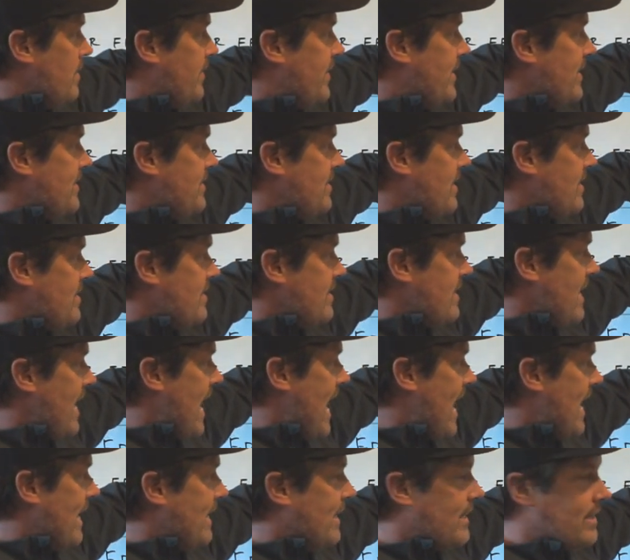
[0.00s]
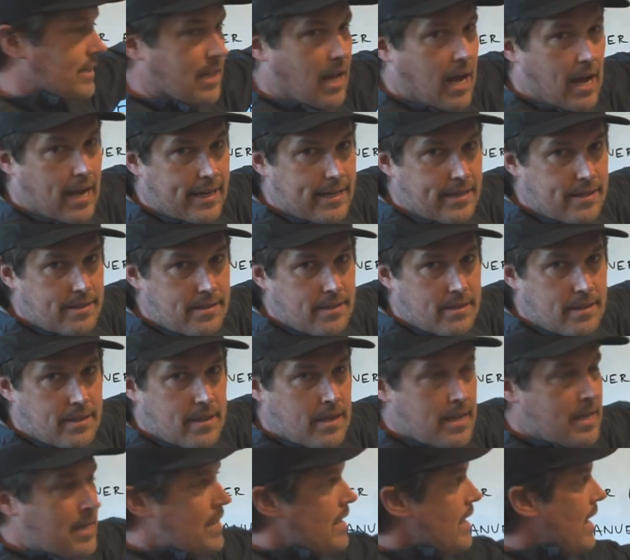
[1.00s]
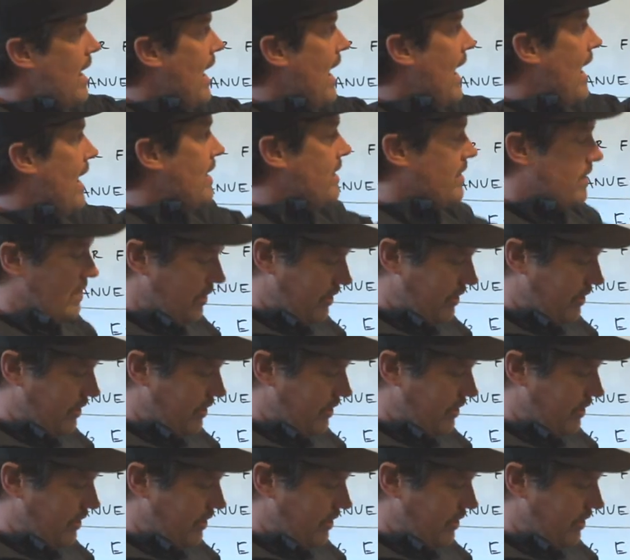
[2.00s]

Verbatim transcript: This is an eddy line, and